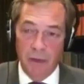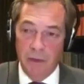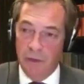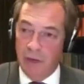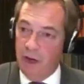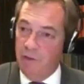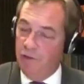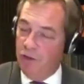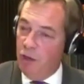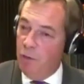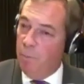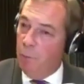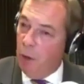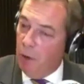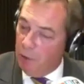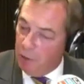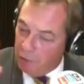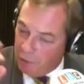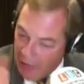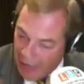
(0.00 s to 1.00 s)
that if you
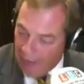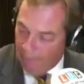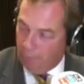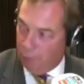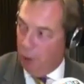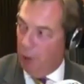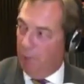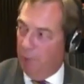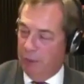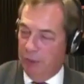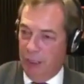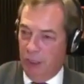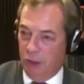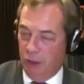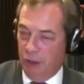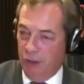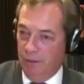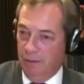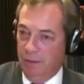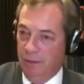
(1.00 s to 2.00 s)
put that
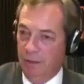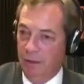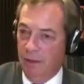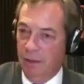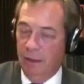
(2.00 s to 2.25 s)
proposition